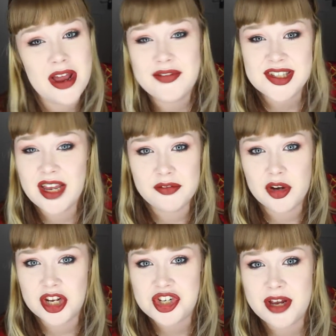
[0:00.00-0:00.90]
never set foot
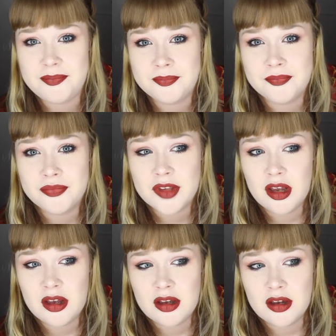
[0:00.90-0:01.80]
in a gym,
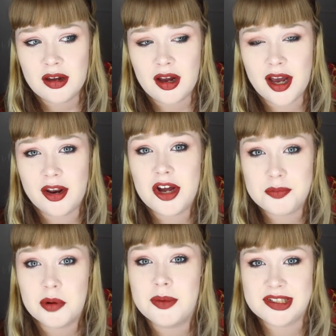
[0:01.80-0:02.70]
and
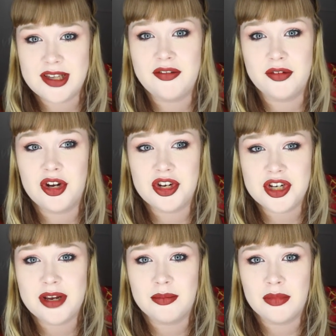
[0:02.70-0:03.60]
I'd probably set foot in a
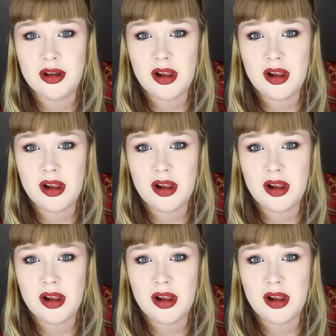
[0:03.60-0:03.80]
gym,